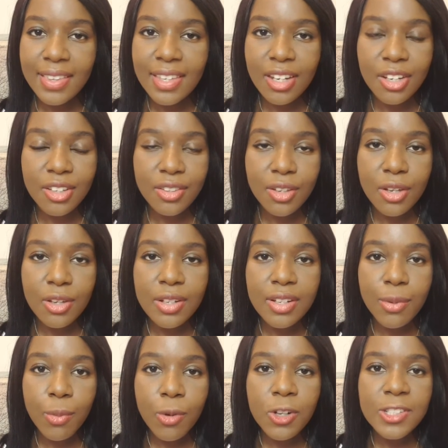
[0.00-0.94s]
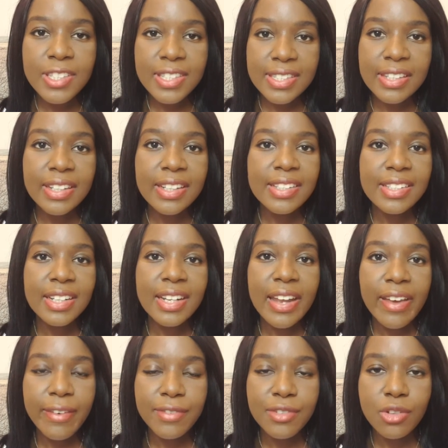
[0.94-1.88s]
there's only one seat
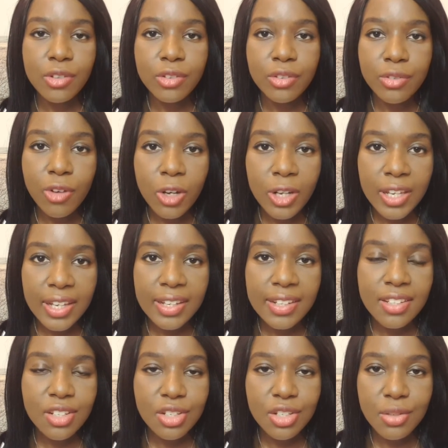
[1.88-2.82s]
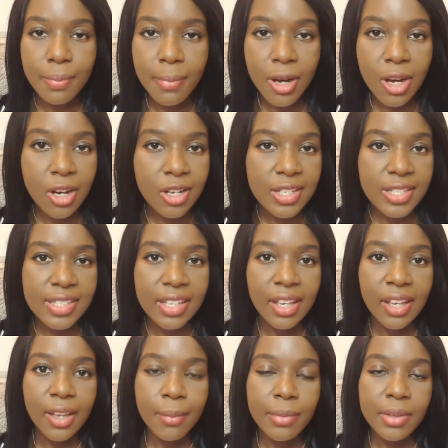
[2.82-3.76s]
left on the rocket to Mars
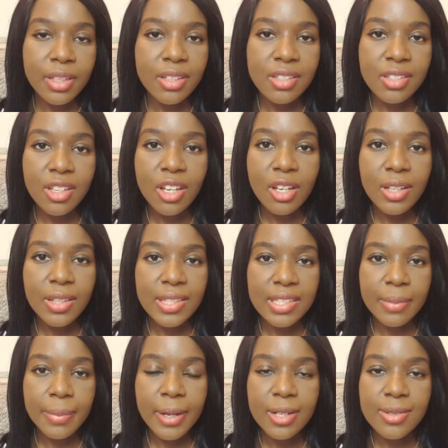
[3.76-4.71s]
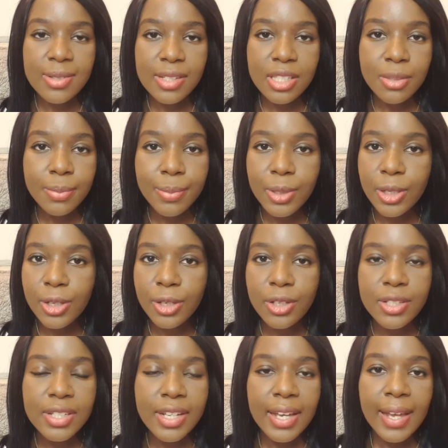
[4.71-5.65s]
because Earth is about to
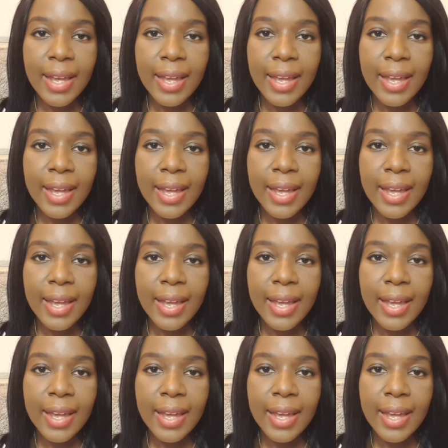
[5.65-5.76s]
explode,